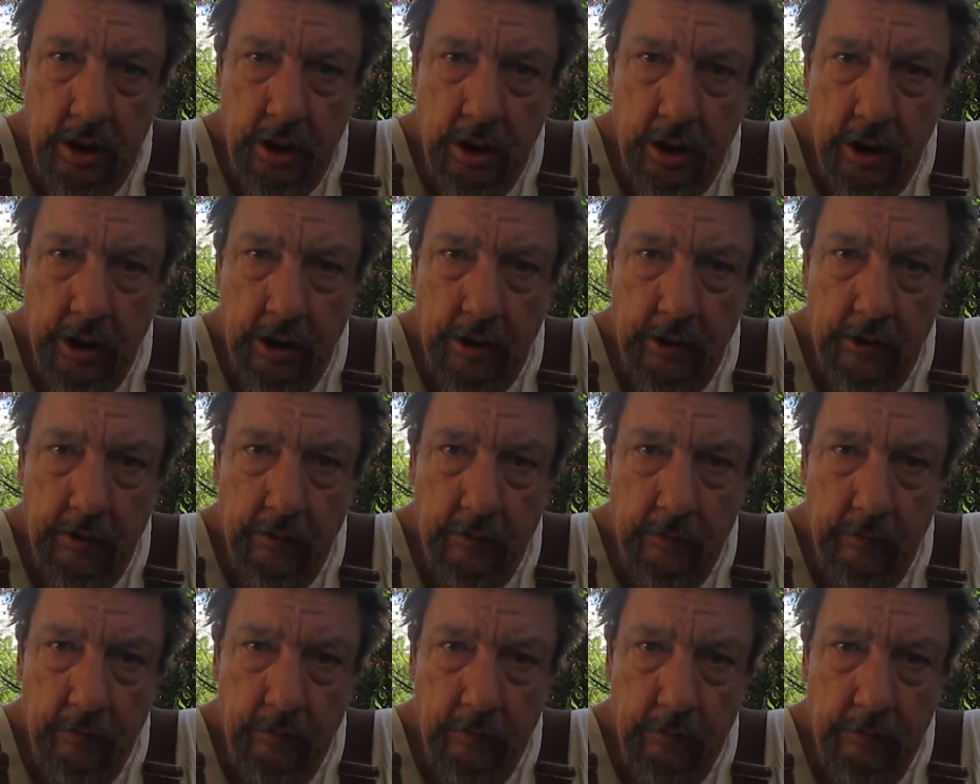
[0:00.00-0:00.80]

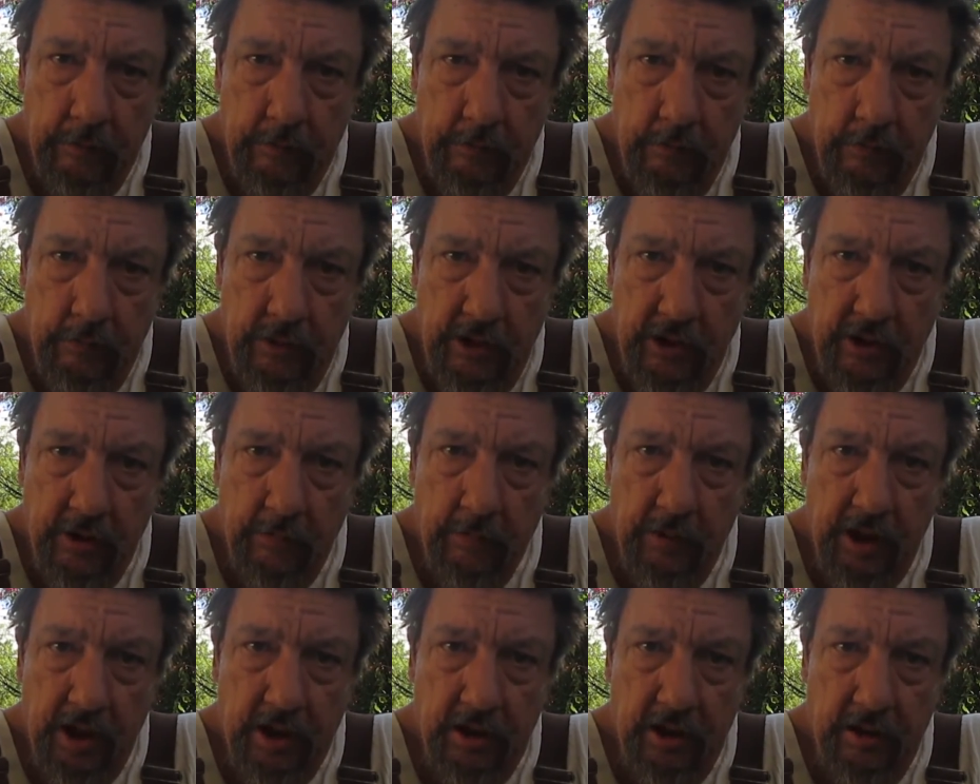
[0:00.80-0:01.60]
you can
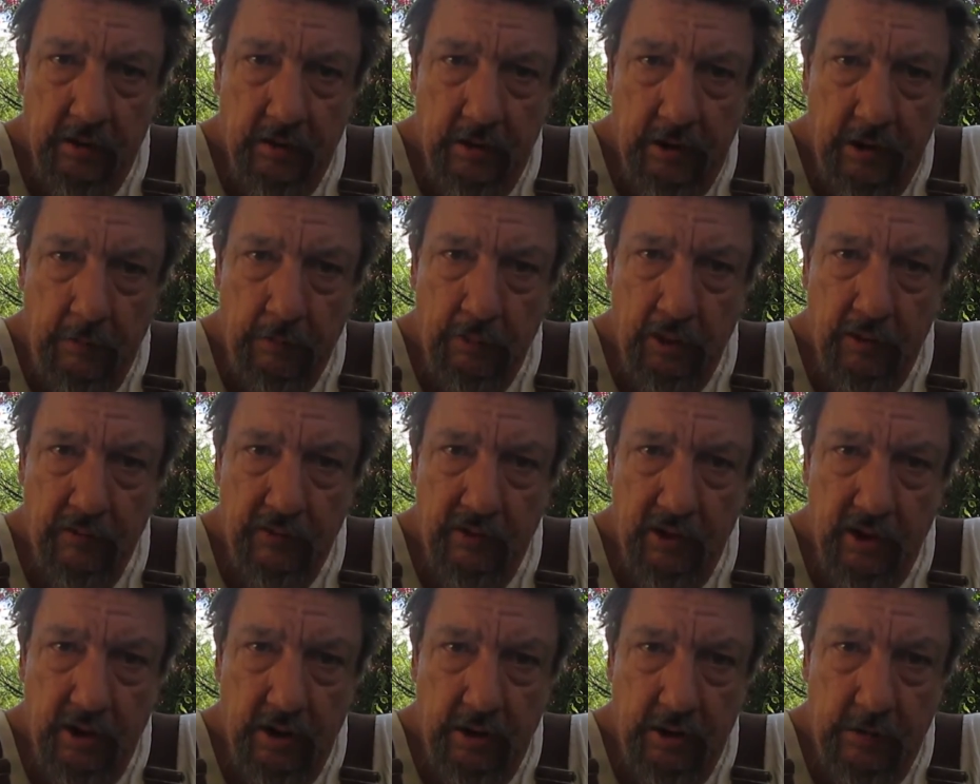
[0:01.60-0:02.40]
make a
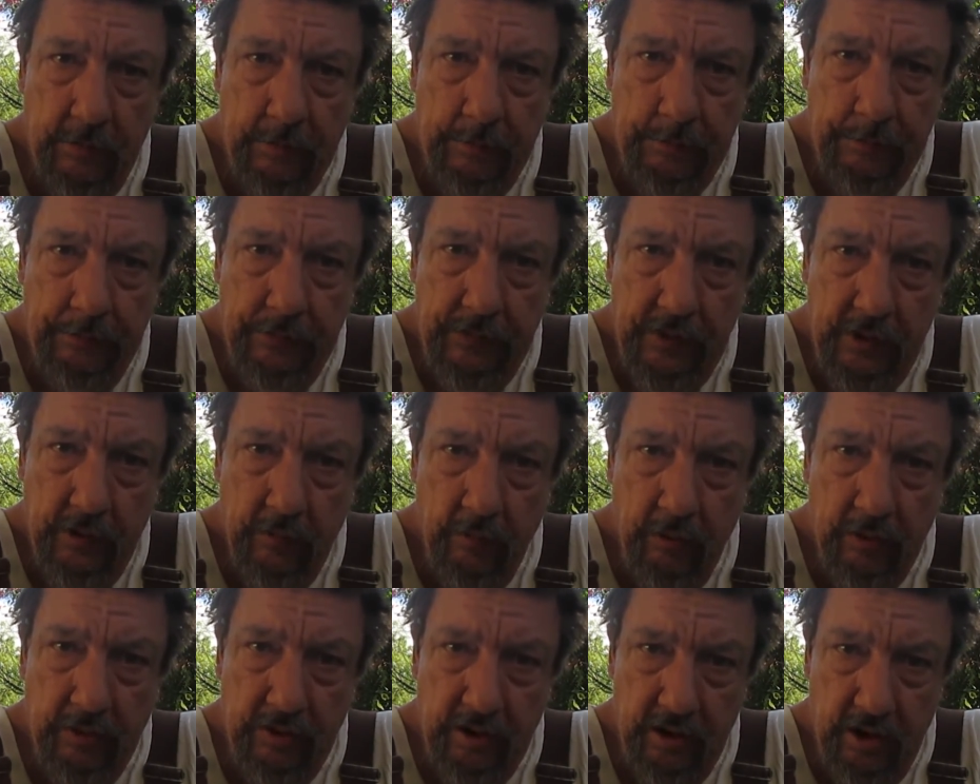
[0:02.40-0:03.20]
movie
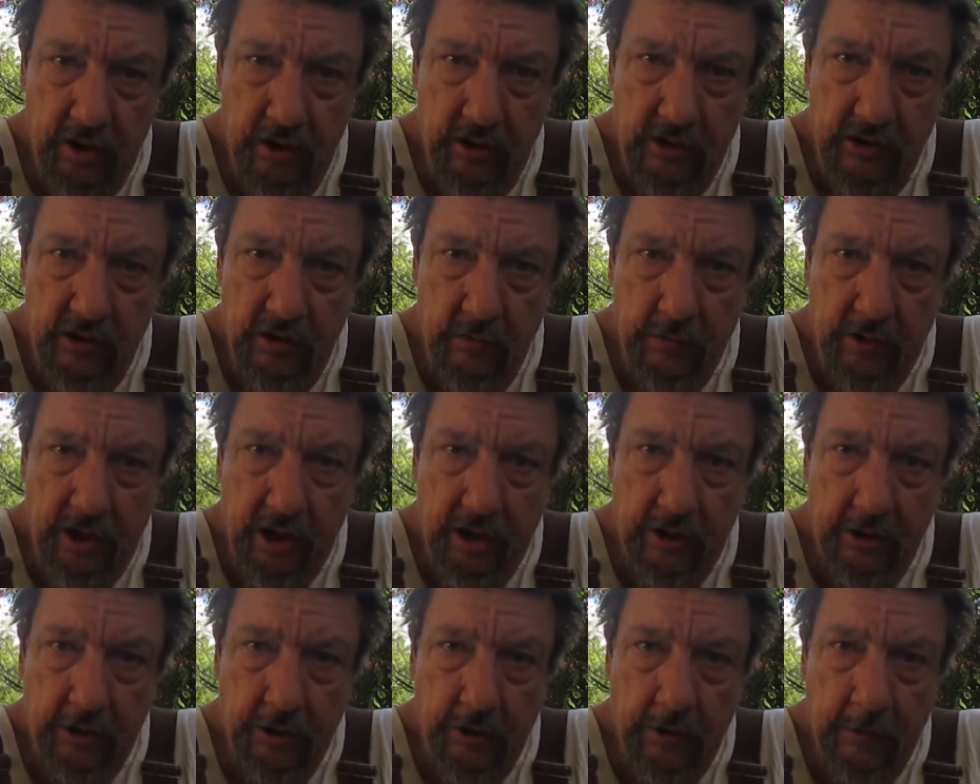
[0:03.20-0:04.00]
with the YouTube
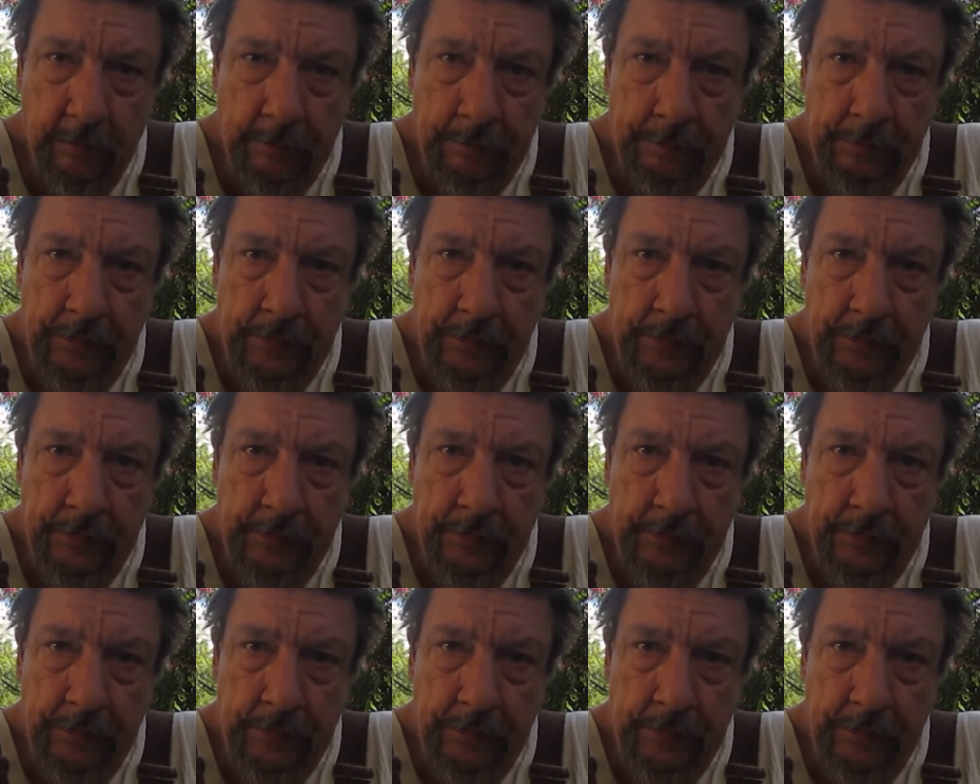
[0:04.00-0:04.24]
editor,